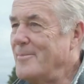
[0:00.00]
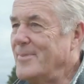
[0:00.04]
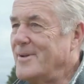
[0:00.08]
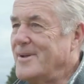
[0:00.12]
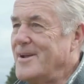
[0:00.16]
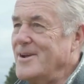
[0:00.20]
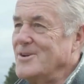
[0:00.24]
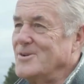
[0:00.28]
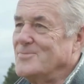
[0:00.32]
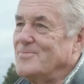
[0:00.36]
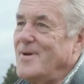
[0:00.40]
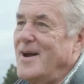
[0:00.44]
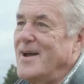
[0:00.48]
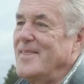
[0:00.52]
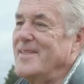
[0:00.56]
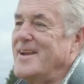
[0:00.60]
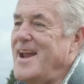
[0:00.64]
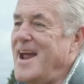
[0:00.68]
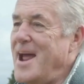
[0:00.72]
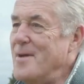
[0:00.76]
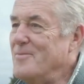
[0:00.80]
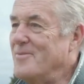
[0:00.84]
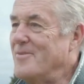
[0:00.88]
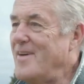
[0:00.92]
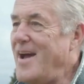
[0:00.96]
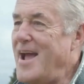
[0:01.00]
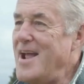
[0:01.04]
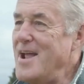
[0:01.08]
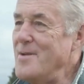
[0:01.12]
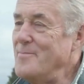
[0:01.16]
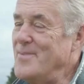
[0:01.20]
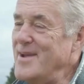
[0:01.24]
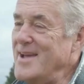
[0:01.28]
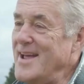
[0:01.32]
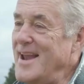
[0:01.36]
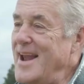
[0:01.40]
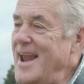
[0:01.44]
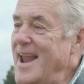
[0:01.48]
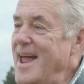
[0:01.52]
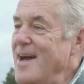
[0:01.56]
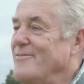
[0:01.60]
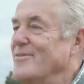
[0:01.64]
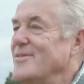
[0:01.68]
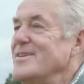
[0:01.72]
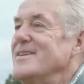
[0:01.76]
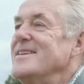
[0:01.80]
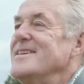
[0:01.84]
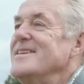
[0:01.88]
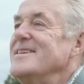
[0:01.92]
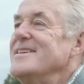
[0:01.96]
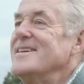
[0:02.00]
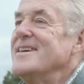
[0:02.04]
goes by the name of AB11.